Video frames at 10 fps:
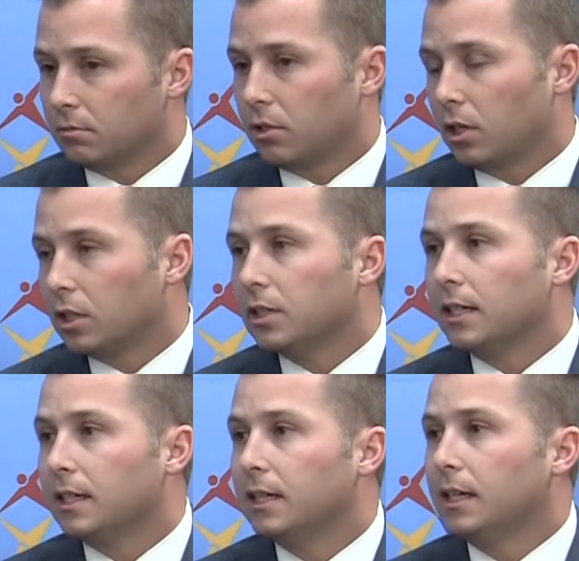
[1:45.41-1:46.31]

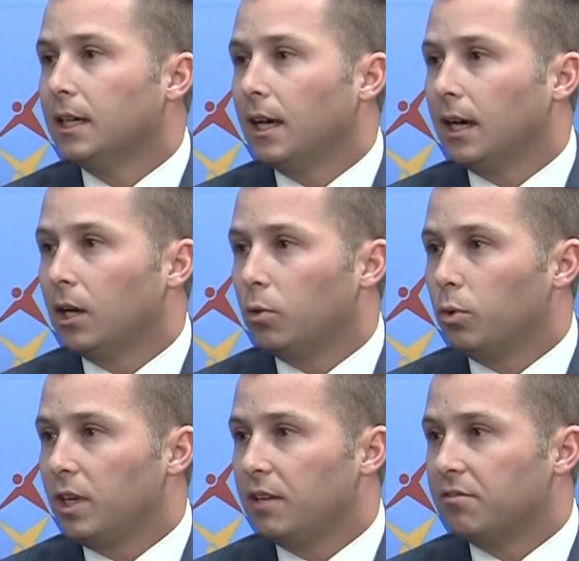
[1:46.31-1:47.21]
currently,
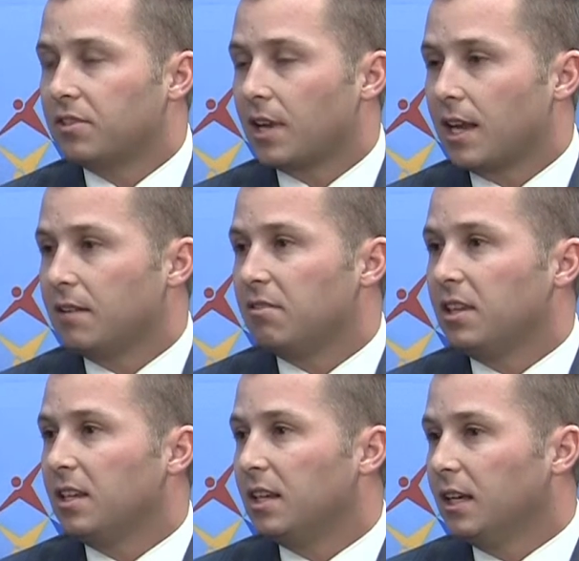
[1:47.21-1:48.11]
we have saved
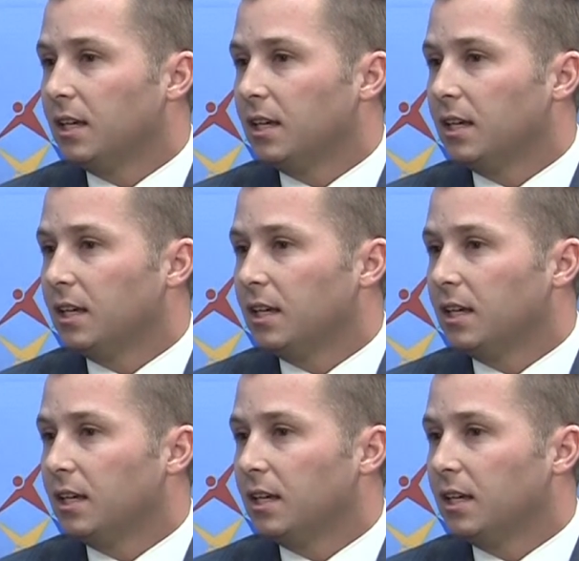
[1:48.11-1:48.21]
the